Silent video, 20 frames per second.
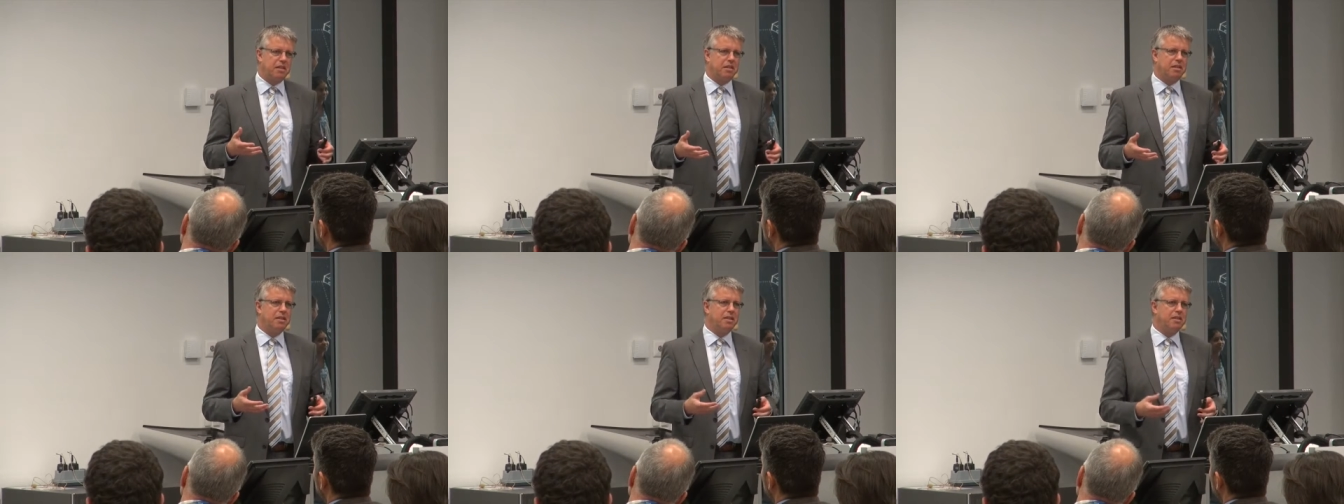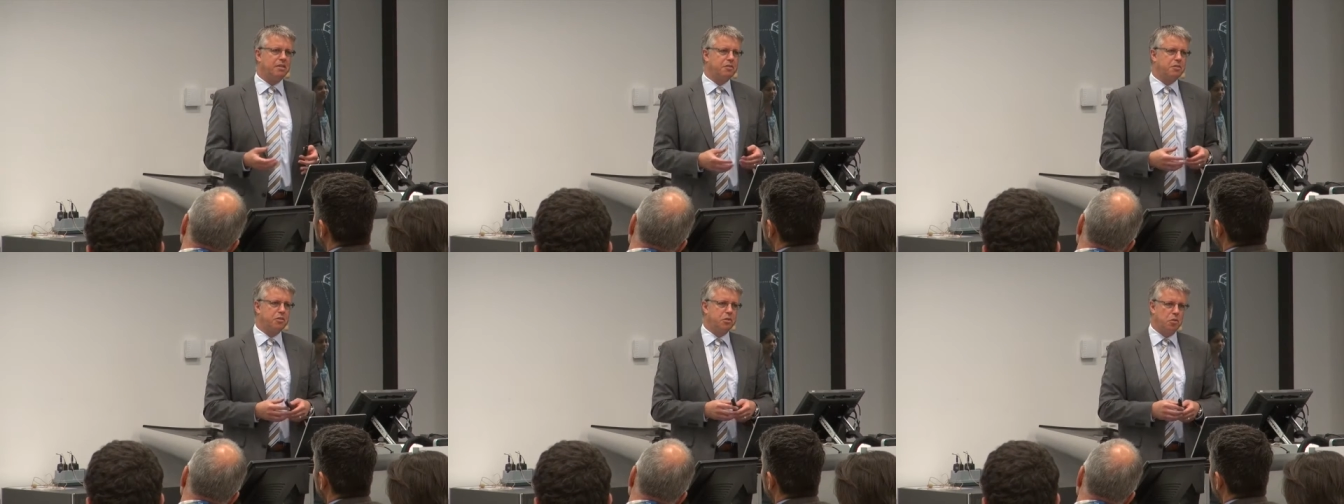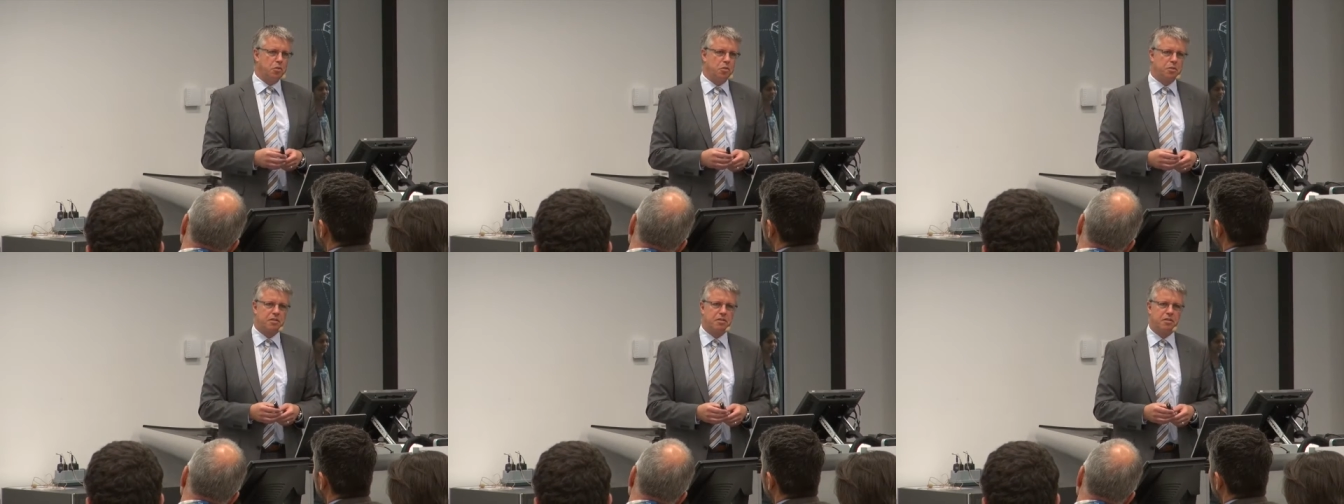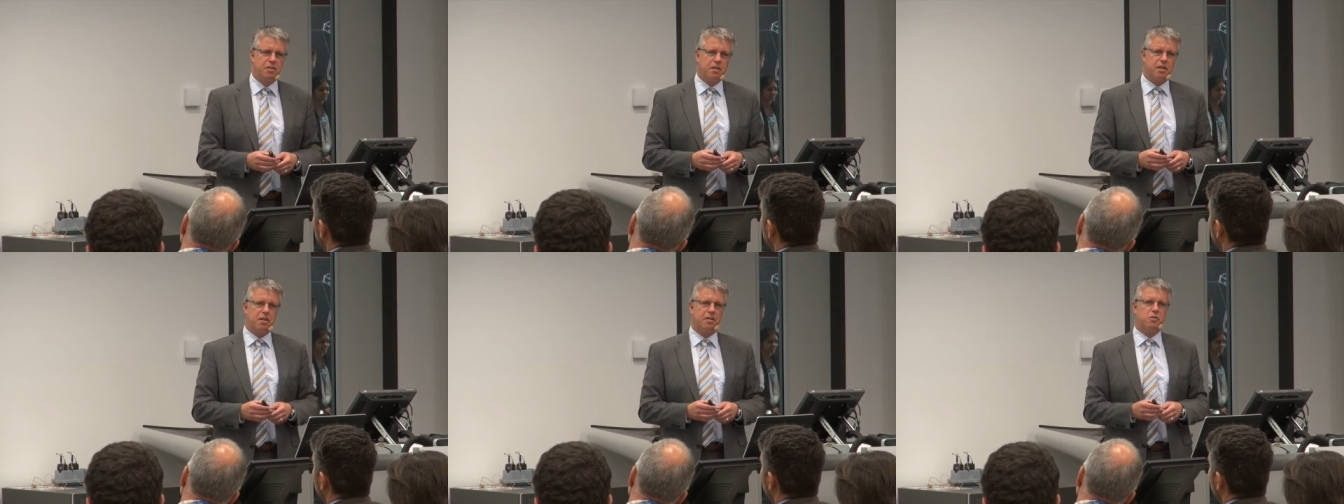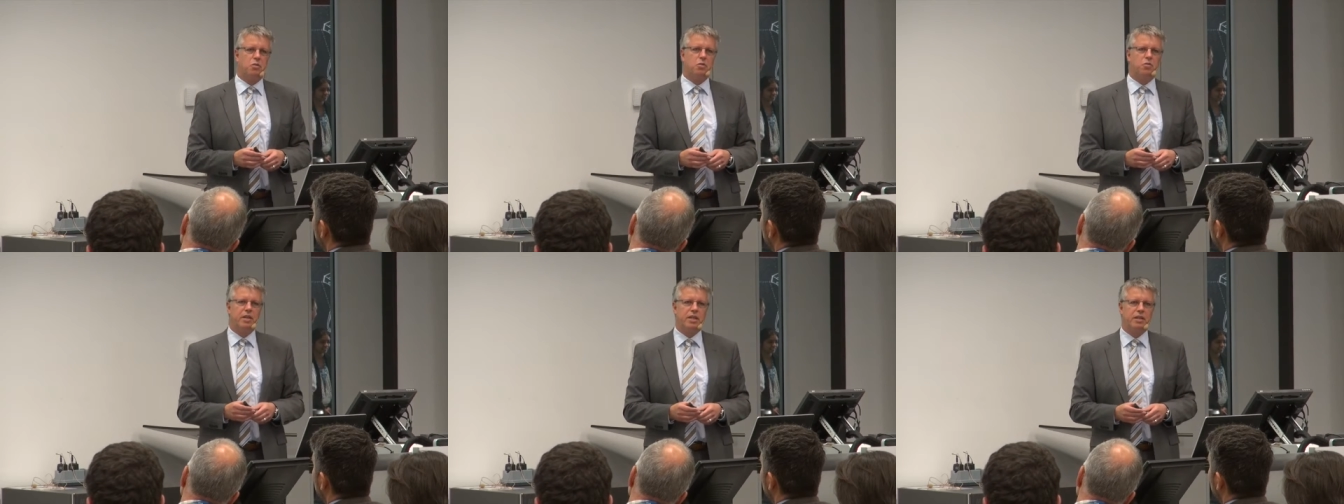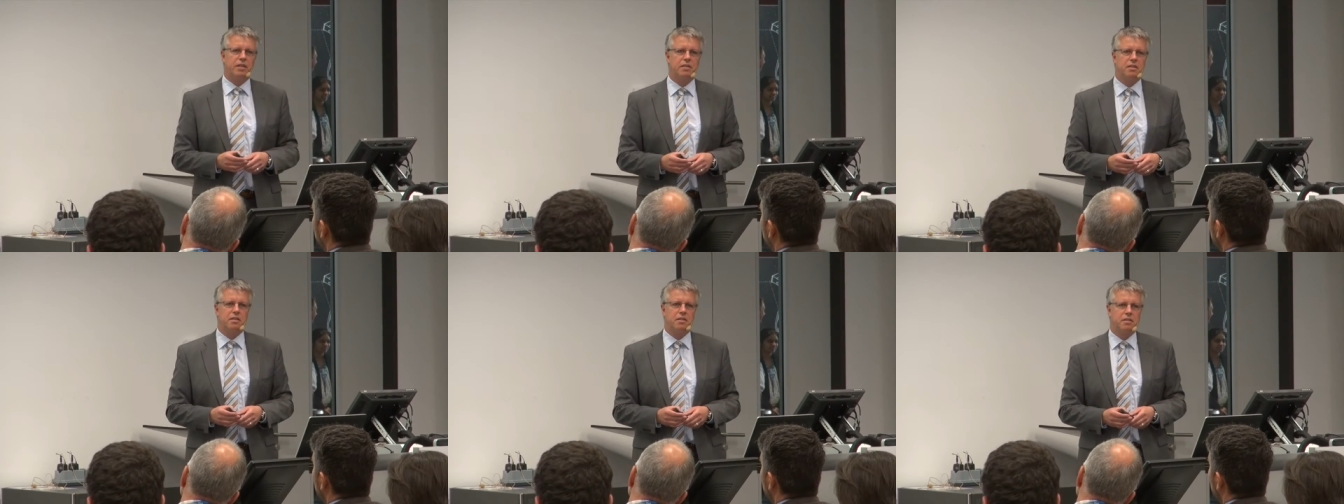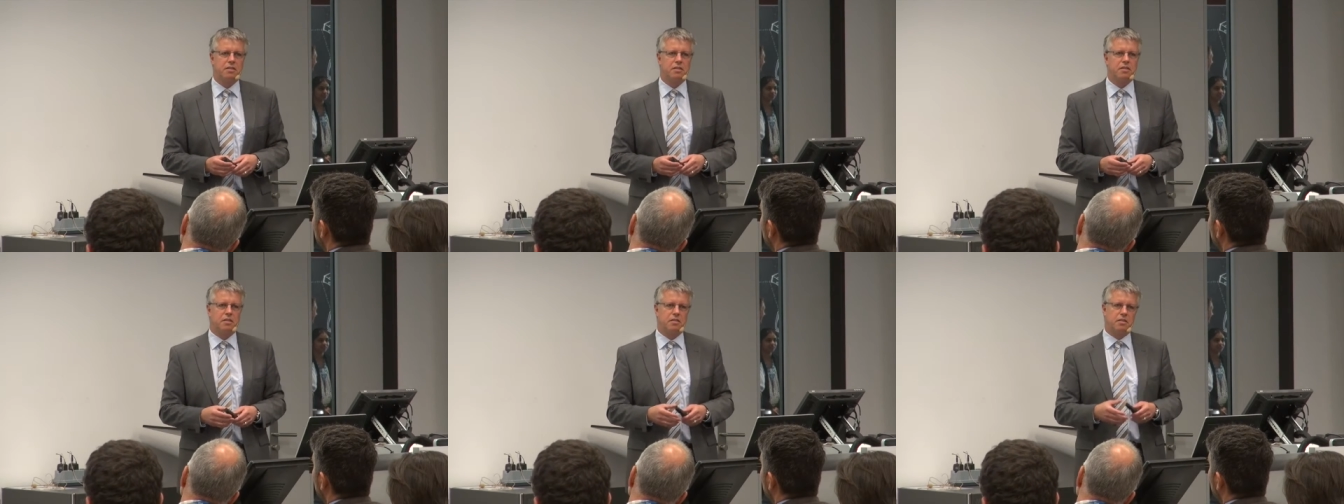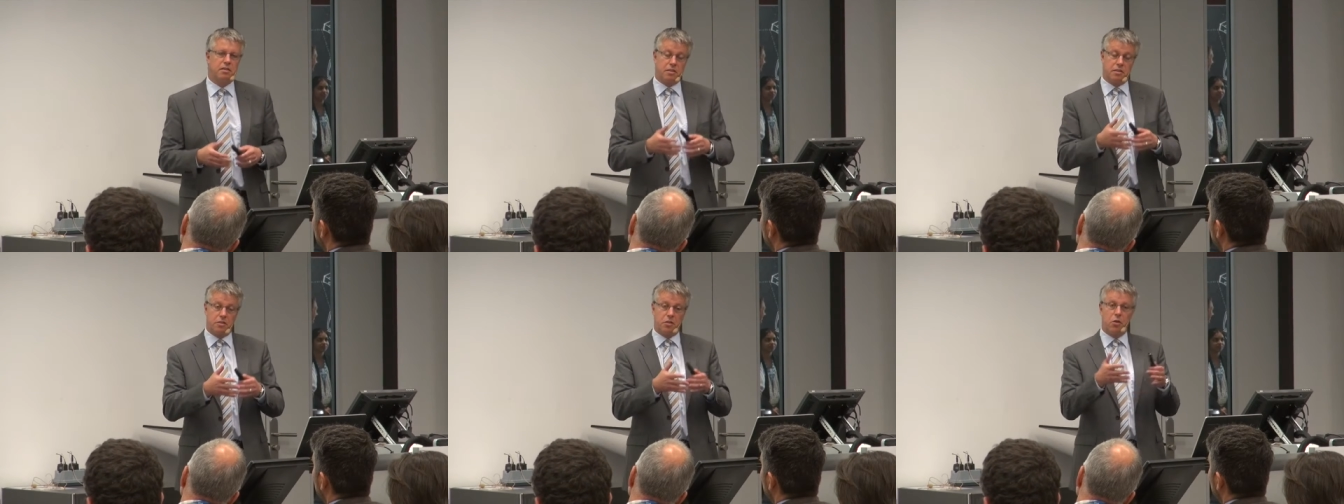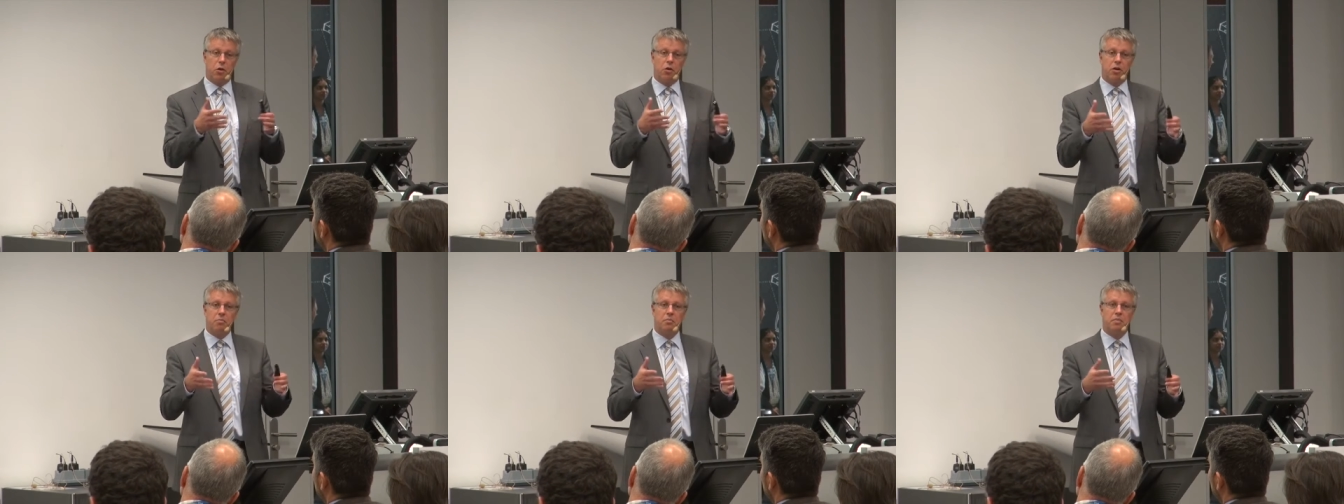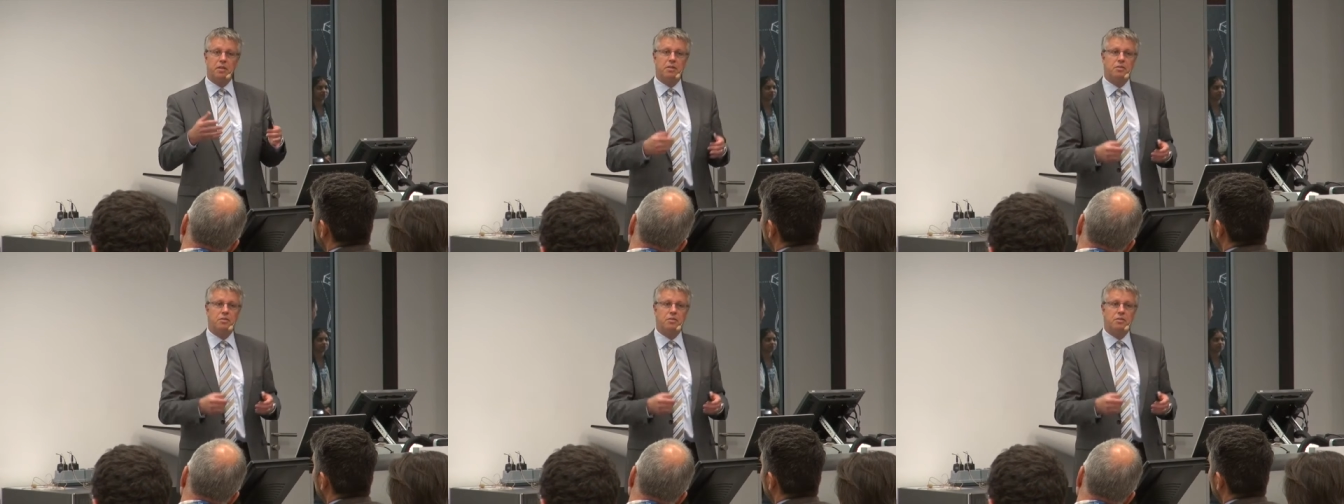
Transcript: clear route to where this term